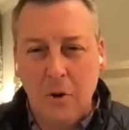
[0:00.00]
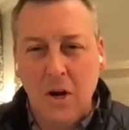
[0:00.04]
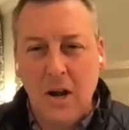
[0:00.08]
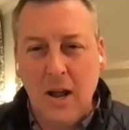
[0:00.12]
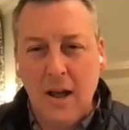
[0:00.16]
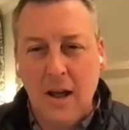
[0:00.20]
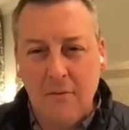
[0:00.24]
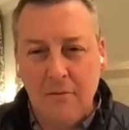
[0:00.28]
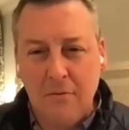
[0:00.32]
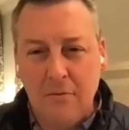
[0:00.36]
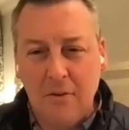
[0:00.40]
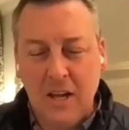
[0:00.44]
I'm
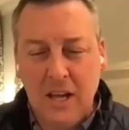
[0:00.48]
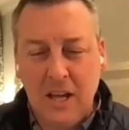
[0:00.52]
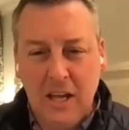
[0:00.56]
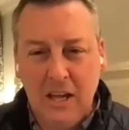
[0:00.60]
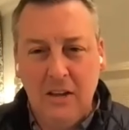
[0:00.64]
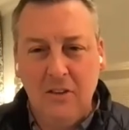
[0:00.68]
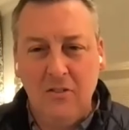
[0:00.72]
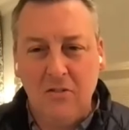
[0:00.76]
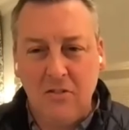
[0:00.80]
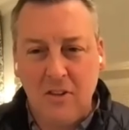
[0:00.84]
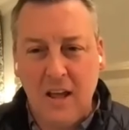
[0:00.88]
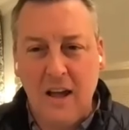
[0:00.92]
going to have
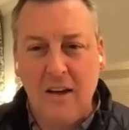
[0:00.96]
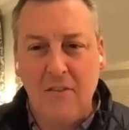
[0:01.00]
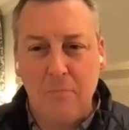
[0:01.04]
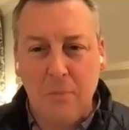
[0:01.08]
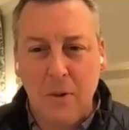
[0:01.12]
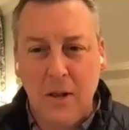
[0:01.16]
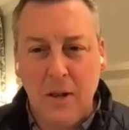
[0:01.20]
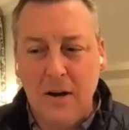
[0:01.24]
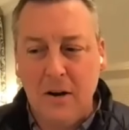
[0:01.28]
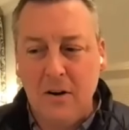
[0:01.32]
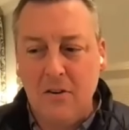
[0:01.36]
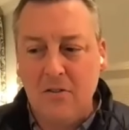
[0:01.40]
key
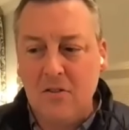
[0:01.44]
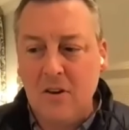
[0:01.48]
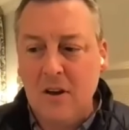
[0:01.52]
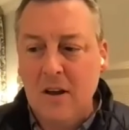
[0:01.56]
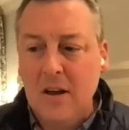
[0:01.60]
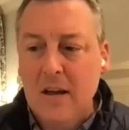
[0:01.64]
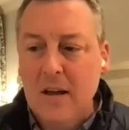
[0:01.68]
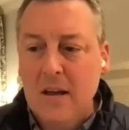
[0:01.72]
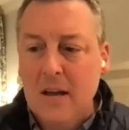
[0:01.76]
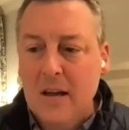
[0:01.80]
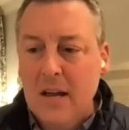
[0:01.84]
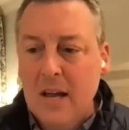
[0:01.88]
staff players.
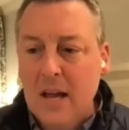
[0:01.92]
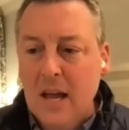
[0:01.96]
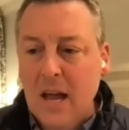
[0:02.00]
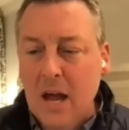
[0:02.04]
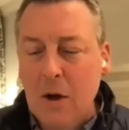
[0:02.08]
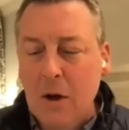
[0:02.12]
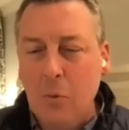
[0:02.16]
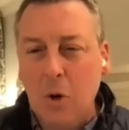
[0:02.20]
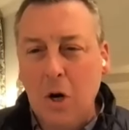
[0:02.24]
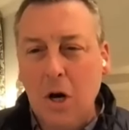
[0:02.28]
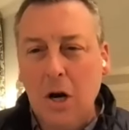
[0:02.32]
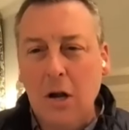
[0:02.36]

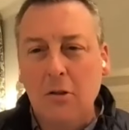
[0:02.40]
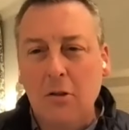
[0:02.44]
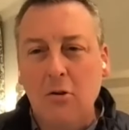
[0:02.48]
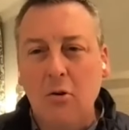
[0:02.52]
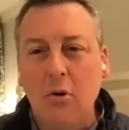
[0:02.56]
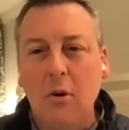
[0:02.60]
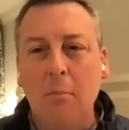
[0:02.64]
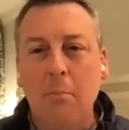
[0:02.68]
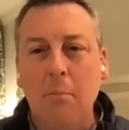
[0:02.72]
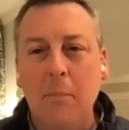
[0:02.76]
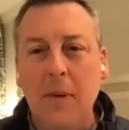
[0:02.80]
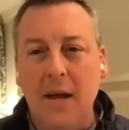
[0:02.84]
And we're going to
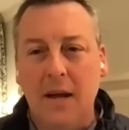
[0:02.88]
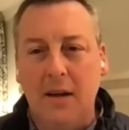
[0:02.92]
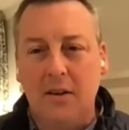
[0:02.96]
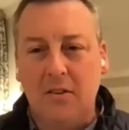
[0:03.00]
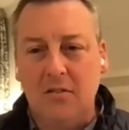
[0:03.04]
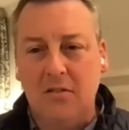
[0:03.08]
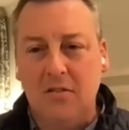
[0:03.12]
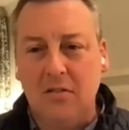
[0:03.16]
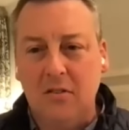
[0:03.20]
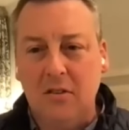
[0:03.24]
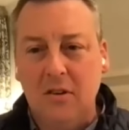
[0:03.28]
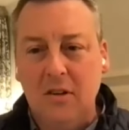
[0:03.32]
do a
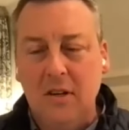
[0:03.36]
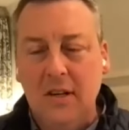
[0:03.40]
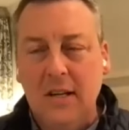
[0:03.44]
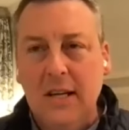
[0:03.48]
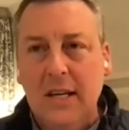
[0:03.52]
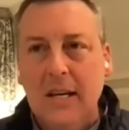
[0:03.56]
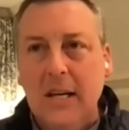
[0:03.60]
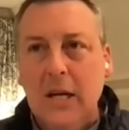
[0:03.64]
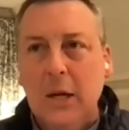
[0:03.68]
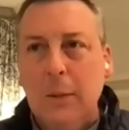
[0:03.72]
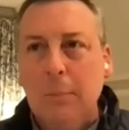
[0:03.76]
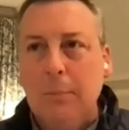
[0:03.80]
mix
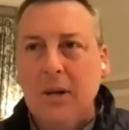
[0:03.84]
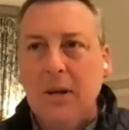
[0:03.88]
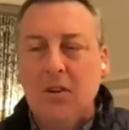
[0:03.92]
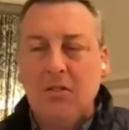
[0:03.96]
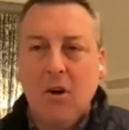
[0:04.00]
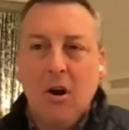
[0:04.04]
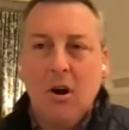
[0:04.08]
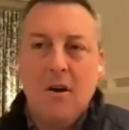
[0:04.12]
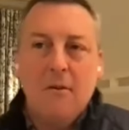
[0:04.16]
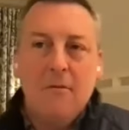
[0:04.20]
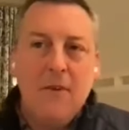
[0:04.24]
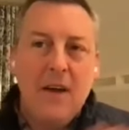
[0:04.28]

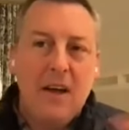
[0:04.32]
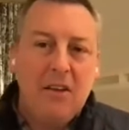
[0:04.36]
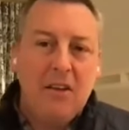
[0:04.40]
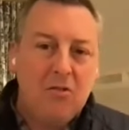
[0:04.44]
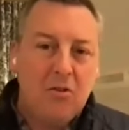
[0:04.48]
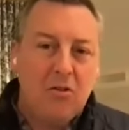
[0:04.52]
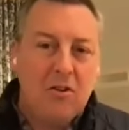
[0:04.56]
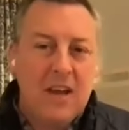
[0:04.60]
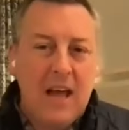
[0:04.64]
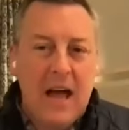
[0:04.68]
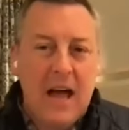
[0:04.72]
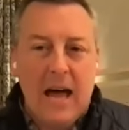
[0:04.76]
because our
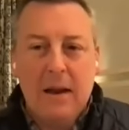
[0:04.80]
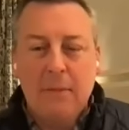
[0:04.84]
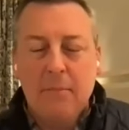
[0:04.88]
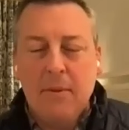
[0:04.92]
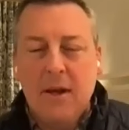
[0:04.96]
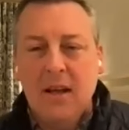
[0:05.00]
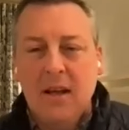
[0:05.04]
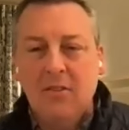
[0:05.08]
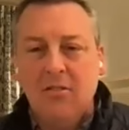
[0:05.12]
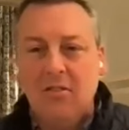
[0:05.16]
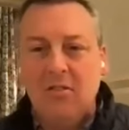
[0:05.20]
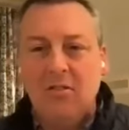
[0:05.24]
investor
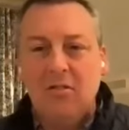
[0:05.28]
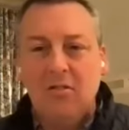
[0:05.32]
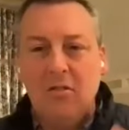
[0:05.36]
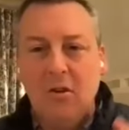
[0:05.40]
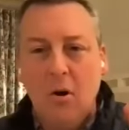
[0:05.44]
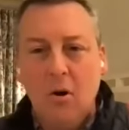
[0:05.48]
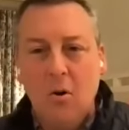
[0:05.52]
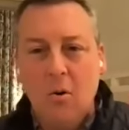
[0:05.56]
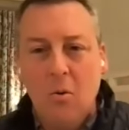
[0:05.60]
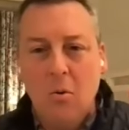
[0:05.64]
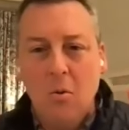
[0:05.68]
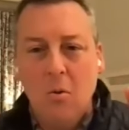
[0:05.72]
database is
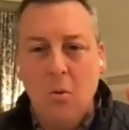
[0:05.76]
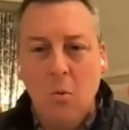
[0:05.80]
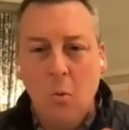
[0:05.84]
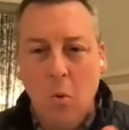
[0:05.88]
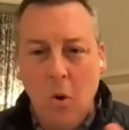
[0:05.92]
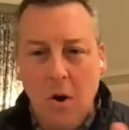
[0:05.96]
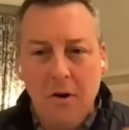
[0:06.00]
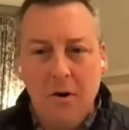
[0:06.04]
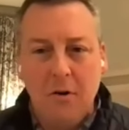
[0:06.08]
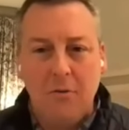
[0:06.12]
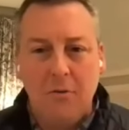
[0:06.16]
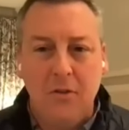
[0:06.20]
so
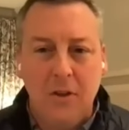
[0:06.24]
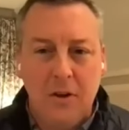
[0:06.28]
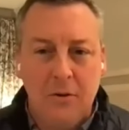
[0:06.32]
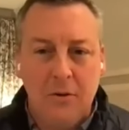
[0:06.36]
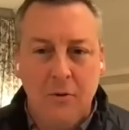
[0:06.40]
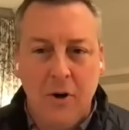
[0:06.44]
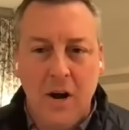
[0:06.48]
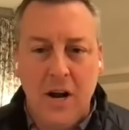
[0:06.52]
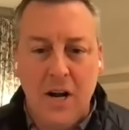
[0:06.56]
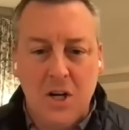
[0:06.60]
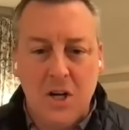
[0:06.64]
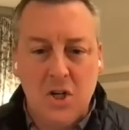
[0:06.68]

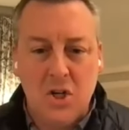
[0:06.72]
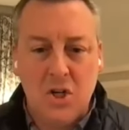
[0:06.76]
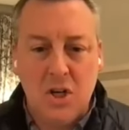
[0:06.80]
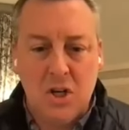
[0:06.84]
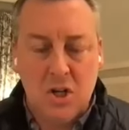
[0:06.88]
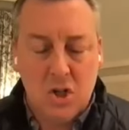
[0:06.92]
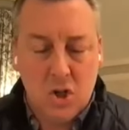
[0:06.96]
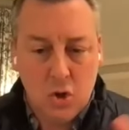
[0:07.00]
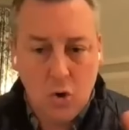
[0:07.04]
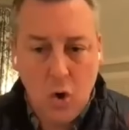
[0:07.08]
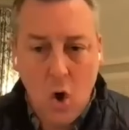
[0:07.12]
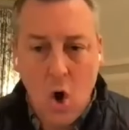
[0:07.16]
wonderfully rich
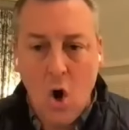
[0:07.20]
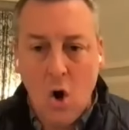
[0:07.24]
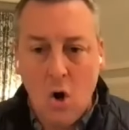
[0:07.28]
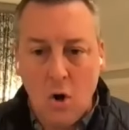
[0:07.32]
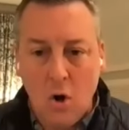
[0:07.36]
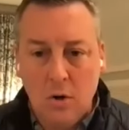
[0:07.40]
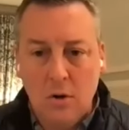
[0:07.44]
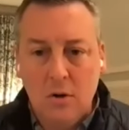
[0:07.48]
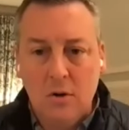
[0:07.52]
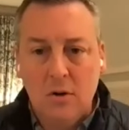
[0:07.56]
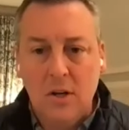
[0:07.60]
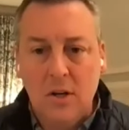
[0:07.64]
and
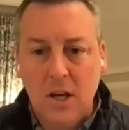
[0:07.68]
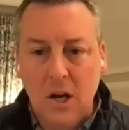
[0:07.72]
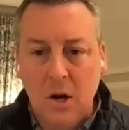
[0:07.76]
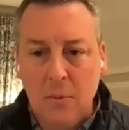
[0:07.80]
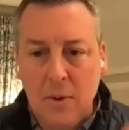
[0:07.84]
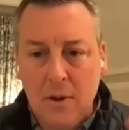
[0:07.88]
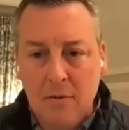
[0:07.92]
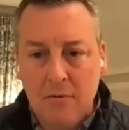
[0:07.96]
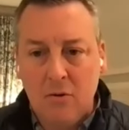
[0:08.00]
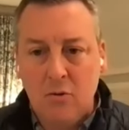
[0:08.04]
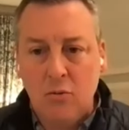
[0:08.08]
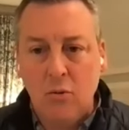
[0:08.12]
strong. You
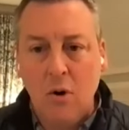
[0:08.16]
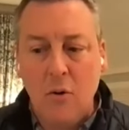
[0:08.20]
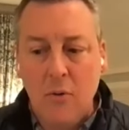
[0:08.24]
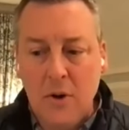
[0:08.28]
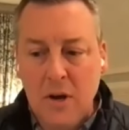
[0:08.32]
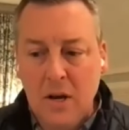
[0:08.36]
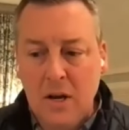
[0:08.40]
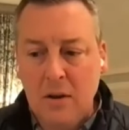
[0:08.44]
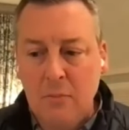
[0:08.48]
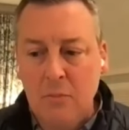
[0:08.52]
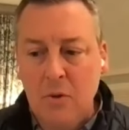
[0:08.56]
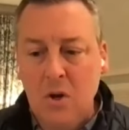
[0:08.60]
know, we have mm-hmm.
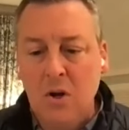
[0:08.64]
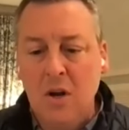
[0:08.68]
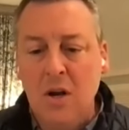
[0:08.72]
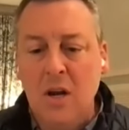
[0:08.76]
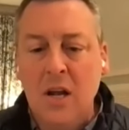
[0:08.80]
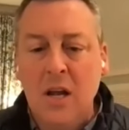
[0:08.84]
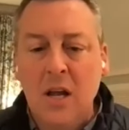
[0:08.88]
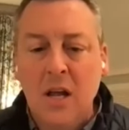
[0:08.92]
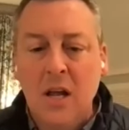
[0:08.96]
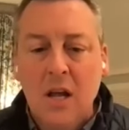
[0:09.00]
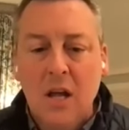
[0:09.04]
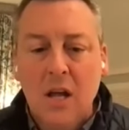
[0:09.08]
growing
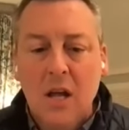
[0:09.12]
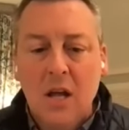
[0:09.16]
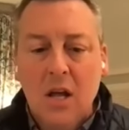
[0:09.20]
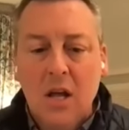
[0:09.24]
community.